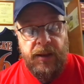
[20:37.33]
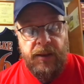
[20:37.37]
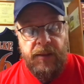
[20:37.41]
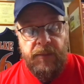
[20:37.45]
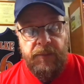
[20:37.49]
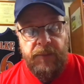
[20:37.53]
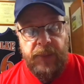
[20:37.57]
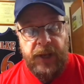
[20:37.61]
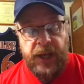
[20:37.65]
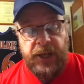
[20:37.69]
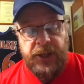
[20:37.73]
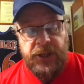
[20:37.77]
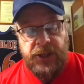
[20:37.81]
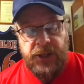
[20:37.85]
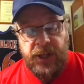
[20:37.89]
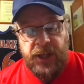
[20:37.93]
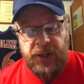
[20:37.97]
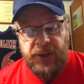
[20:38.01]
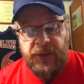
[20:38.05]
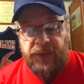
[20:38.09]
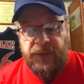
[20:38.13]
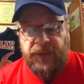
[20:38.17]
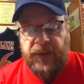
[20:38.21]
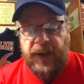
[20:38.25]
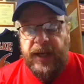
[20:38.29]
But it's
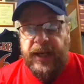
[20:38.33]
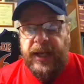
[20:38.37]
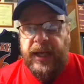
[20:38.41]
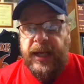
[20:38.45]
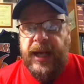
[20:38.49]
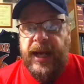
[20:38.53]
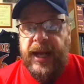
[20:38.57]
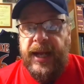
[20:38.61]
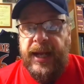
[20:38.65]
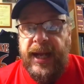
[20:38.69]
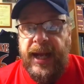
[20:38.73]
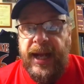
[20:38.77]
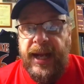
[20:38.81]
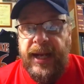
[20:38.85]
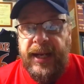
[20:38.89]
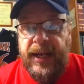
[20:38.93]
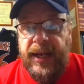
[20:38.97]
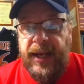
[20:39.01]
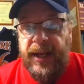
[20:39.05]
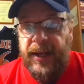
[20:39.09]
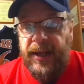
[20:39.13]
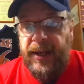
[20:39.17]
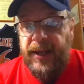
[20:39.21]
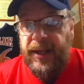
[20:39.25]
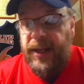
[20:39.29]
just funny. And then,
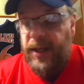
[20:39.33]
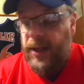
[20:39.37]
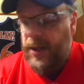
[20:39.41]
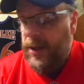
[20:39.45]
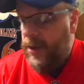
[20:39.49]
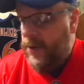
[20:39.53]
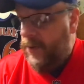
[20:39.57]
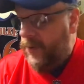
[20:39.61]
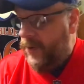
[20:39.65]
you know,